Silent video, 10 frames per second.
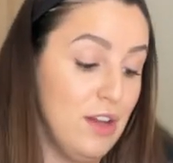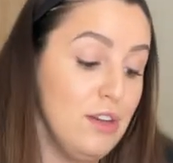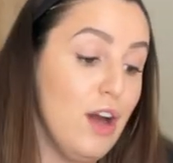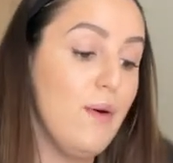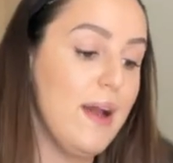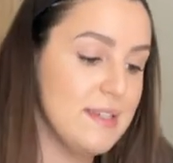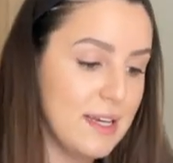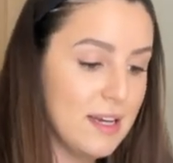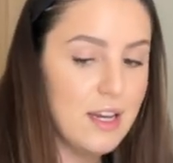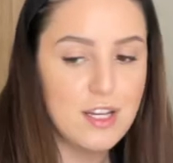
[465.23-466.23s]
no
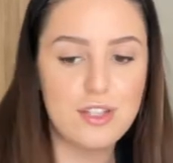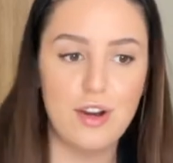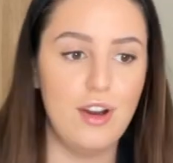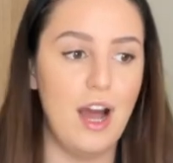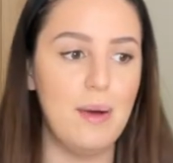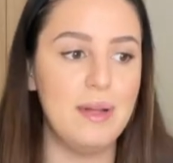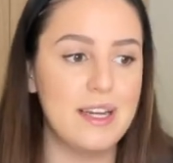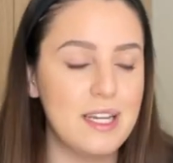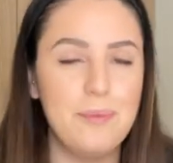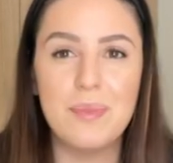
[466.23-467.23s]
idea. So I'm like,
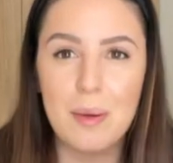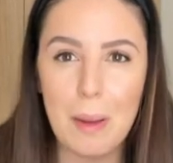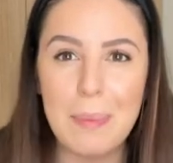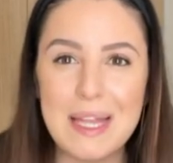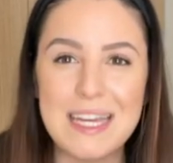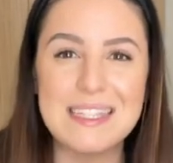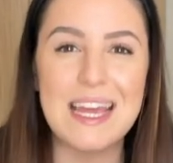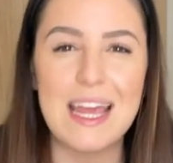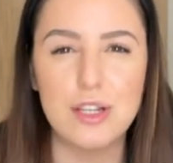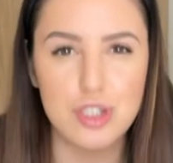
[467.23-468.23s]
my belly's
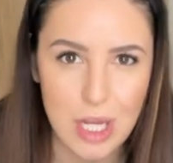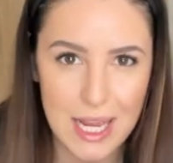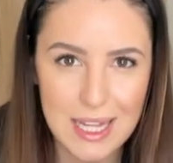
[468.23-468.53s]
itchy.